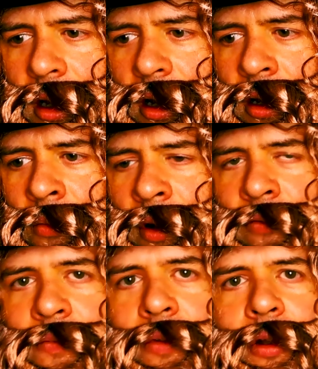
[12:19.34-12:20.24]
And one of
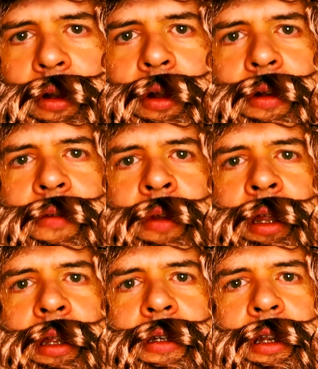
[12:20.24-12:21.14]
them looked at me
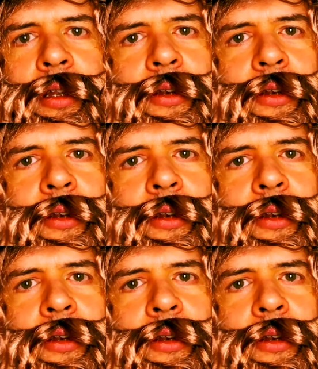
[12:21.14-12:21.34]
and he said,